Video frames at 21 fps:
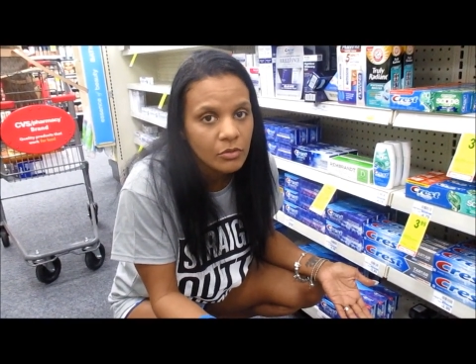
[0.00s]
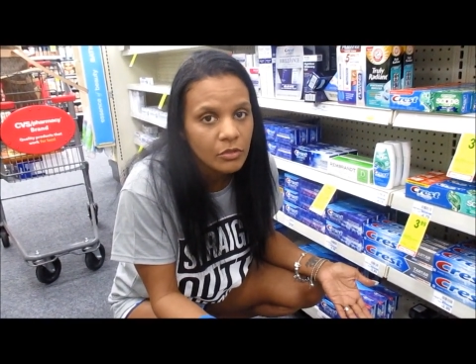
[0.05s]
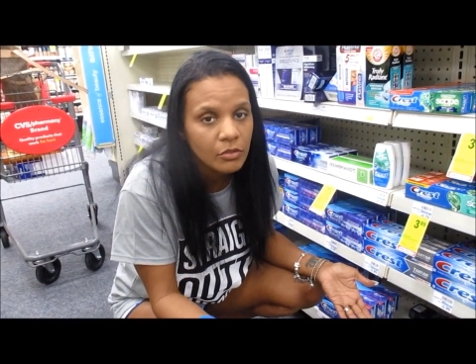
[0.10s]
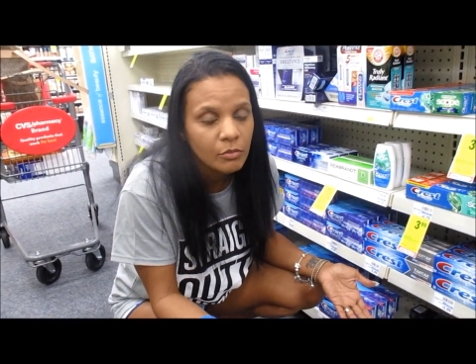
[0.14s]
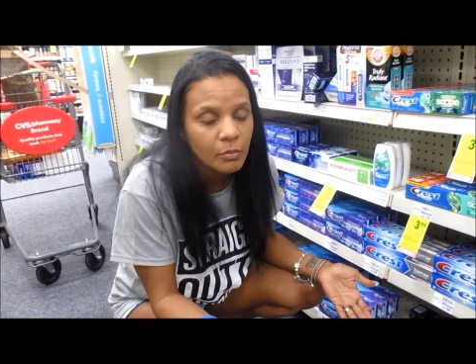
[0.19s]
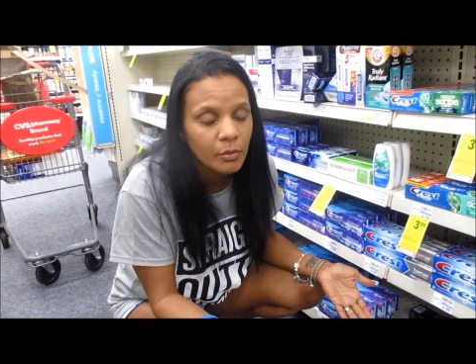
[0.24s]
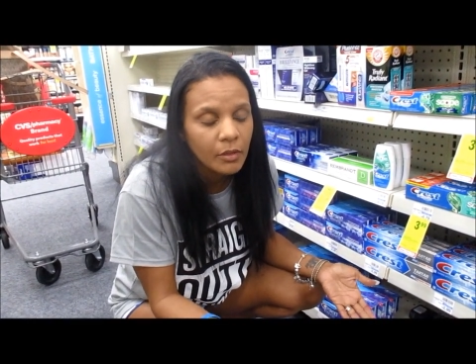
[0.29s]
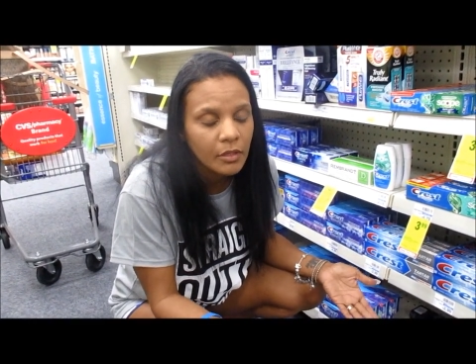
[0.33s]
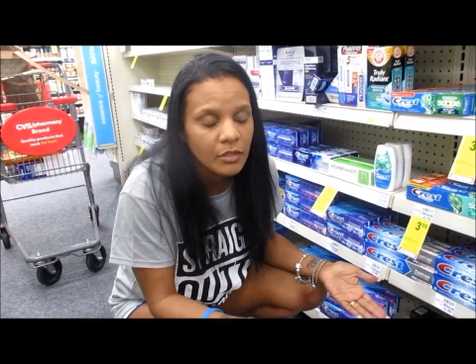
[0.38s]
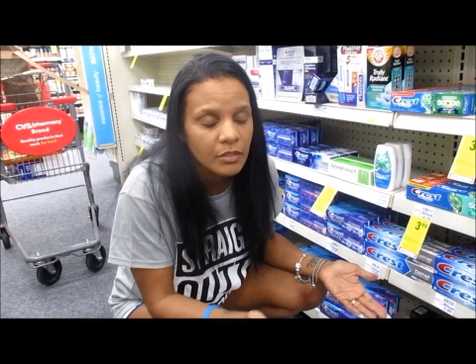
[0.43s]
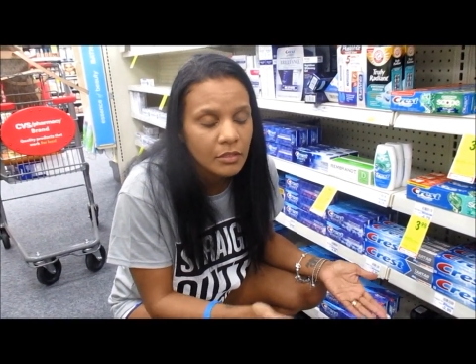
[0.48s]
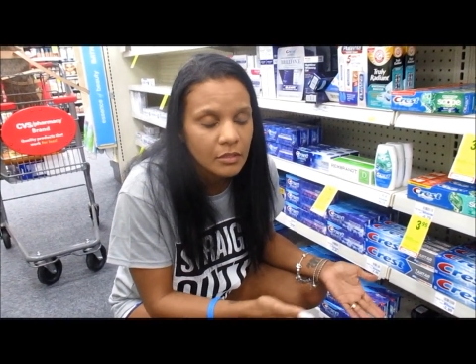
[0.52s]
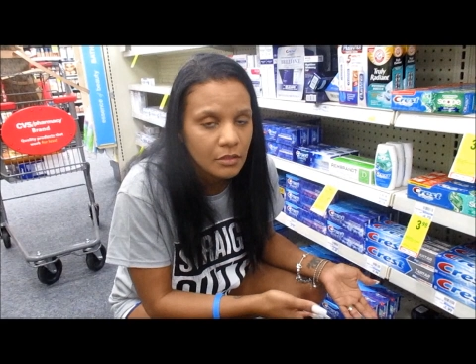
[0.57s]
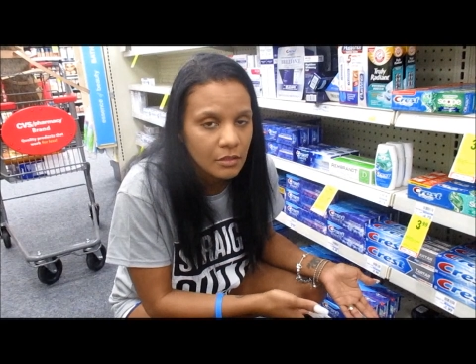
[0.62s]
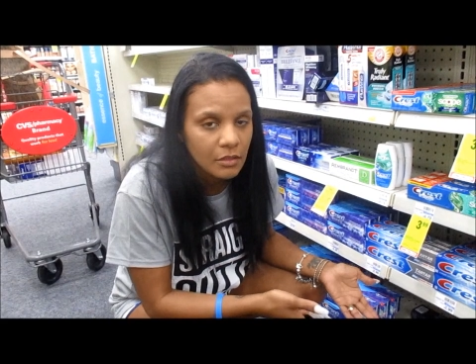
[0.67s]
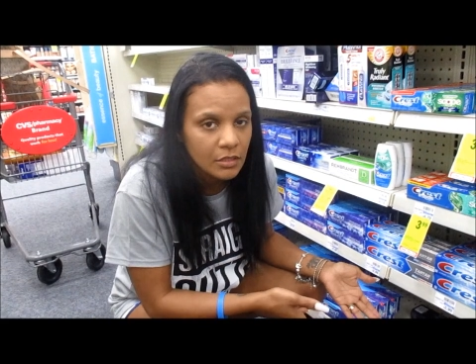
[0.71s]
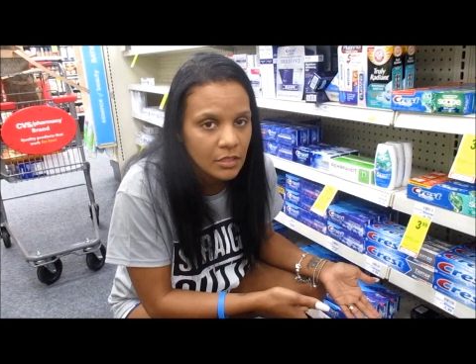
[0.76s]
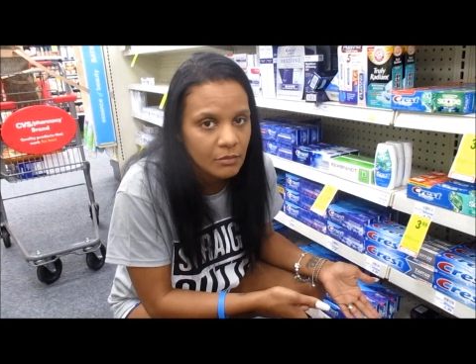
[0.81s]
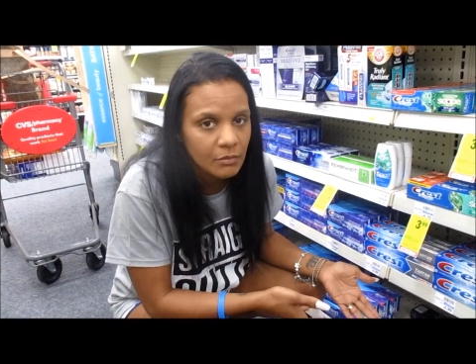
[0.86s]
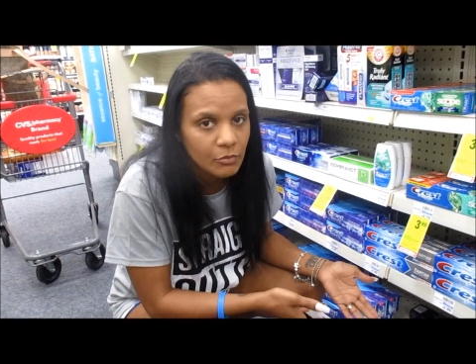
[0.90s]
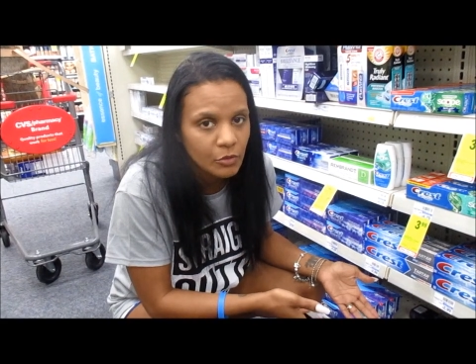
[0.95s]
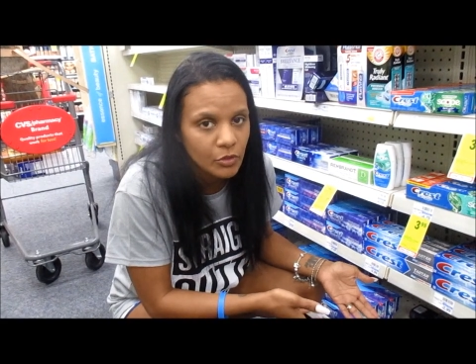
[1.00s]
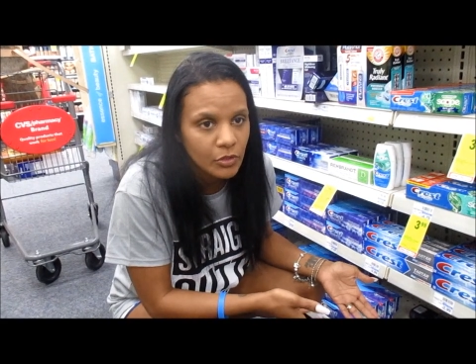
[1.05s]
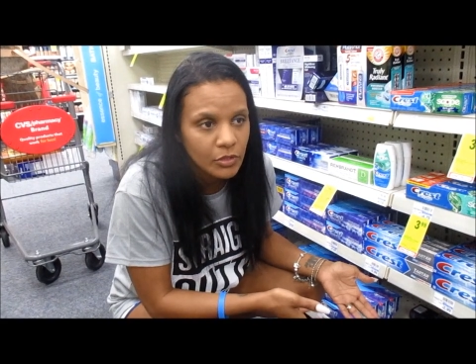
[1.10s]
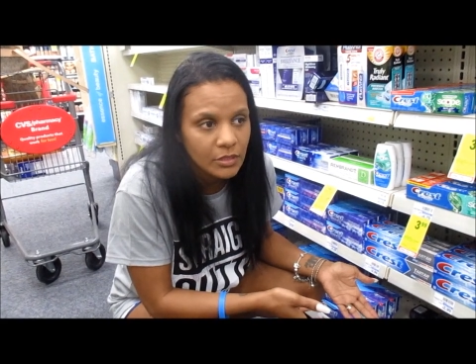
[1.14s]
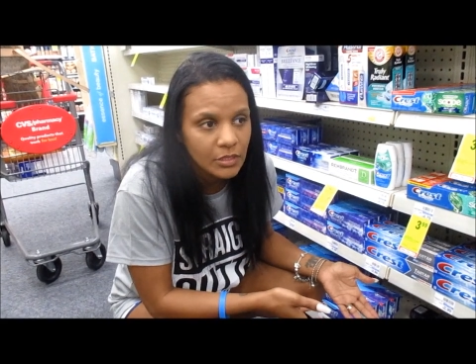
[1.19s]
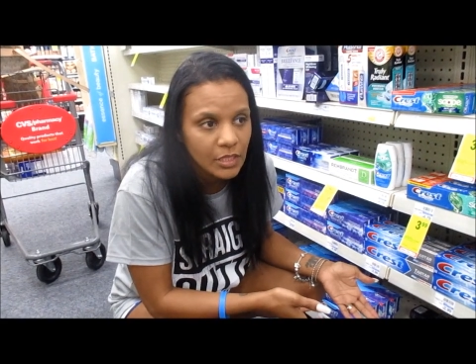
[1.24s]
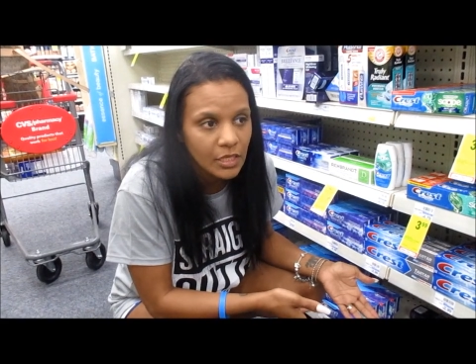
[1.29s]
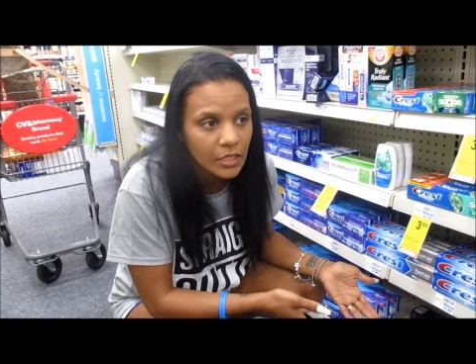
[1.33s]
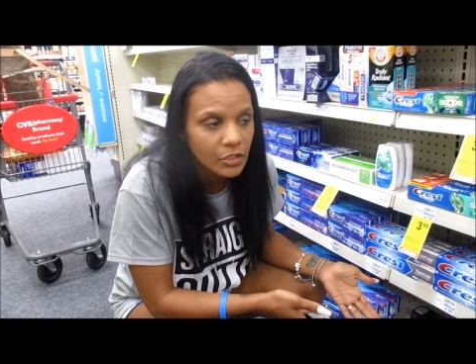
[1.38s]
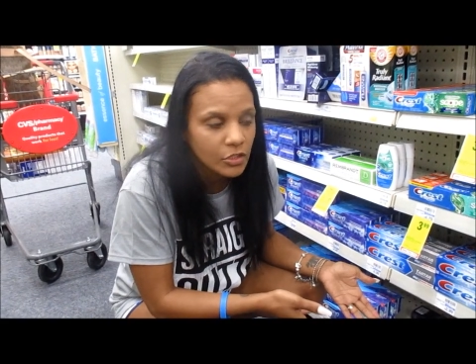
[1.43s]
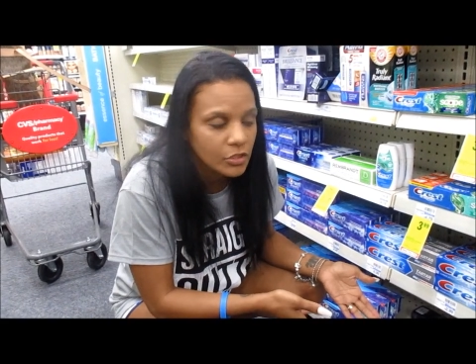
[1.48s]
coupons in the same
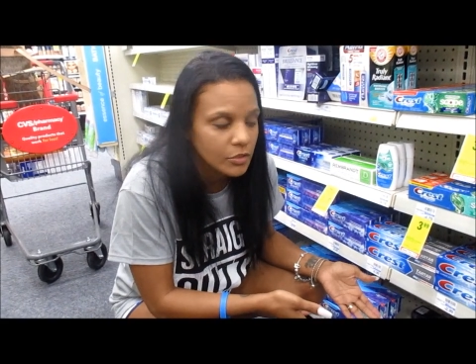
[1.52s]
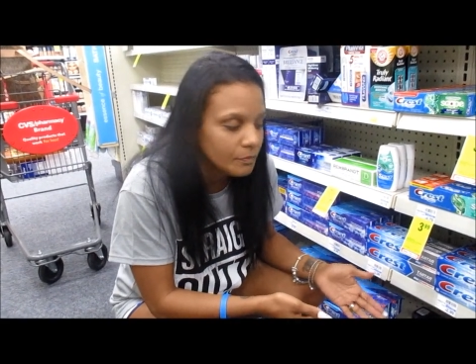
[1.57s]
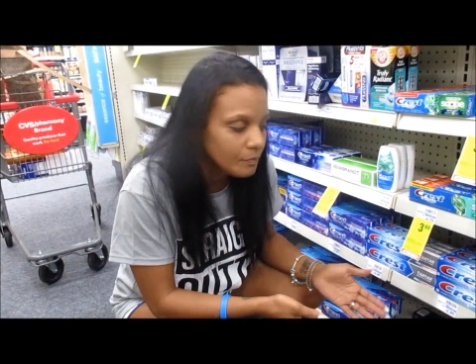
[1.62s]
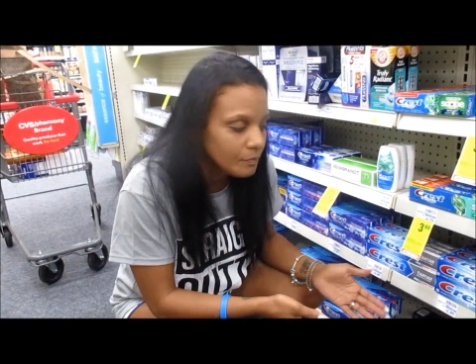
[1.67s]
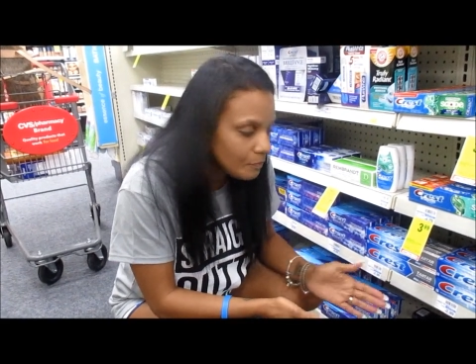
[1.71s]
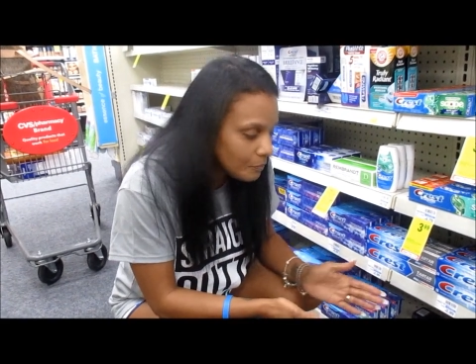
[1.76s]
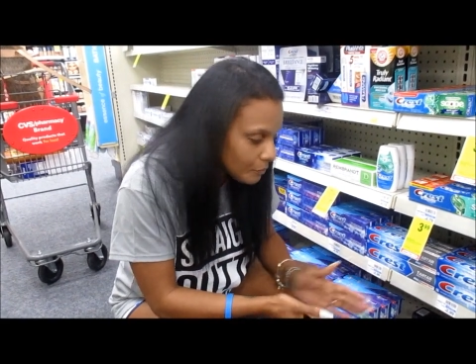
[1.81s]
transaction.